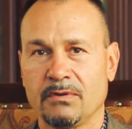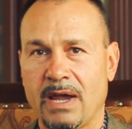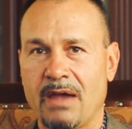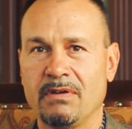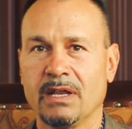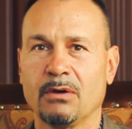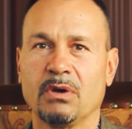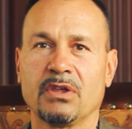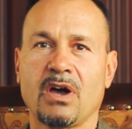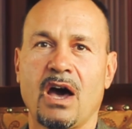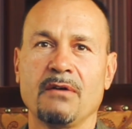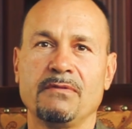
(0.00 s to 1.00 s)
if you're having it with
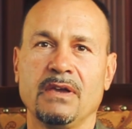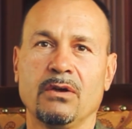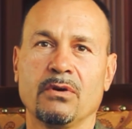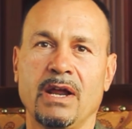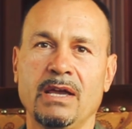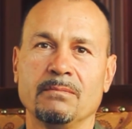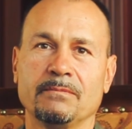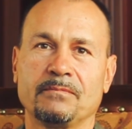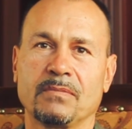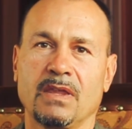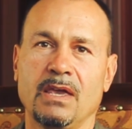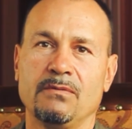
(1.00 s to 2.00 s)
coffee, great.
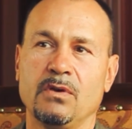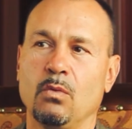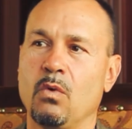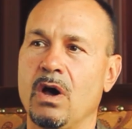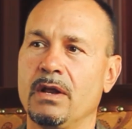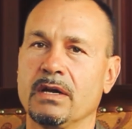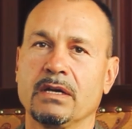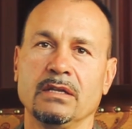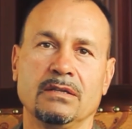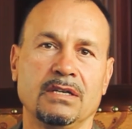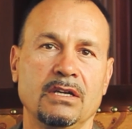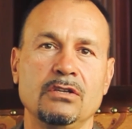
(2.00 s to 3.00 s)
If you wanna
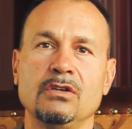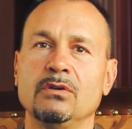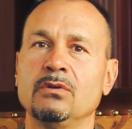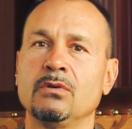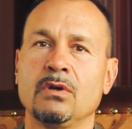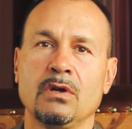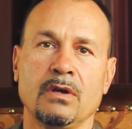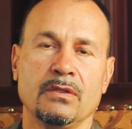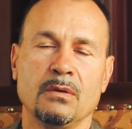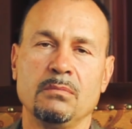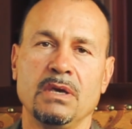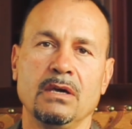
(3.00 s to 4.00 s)
continue
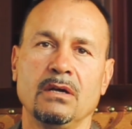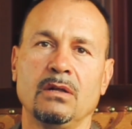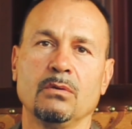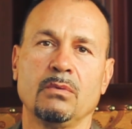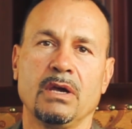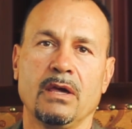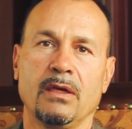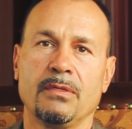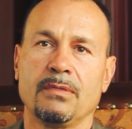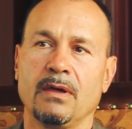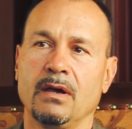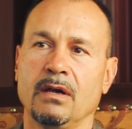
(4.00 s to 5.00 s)
the meal
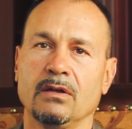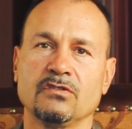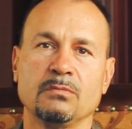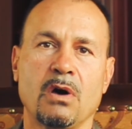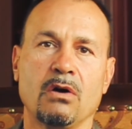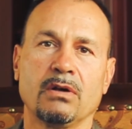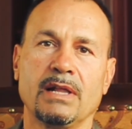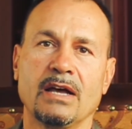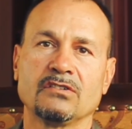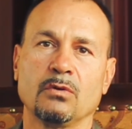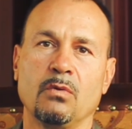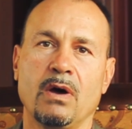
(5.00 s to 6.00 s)
with a small
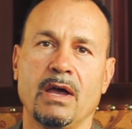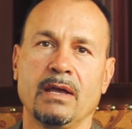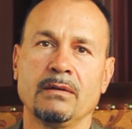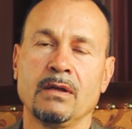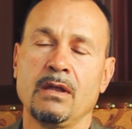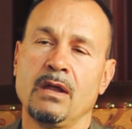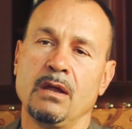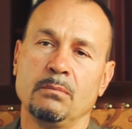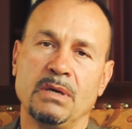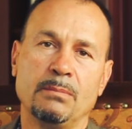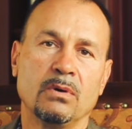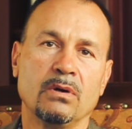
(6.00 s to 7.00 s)
glass of wine,
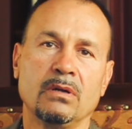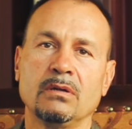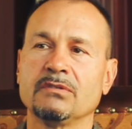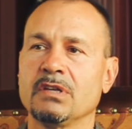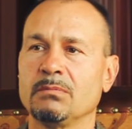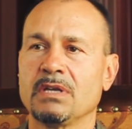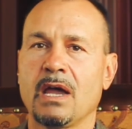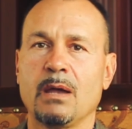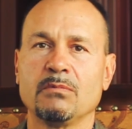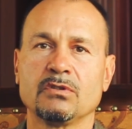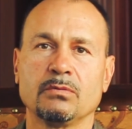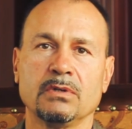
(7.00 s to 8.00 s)
people
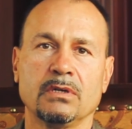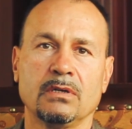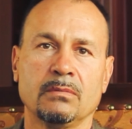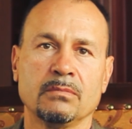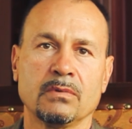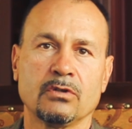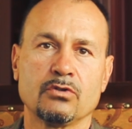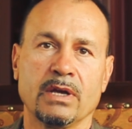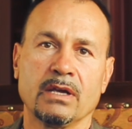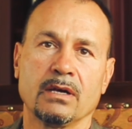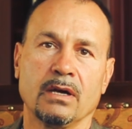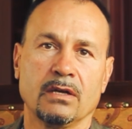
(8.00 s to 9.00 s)
sometimes will
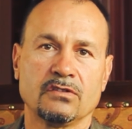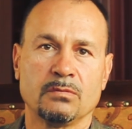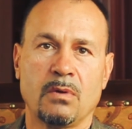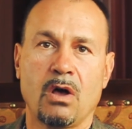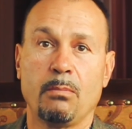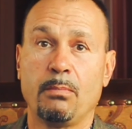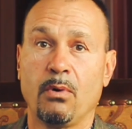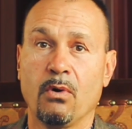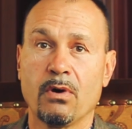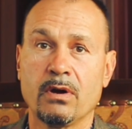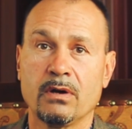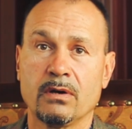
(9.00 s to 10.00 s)
drink a small
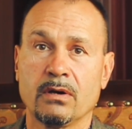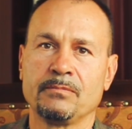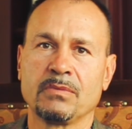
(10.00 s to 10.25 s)
port.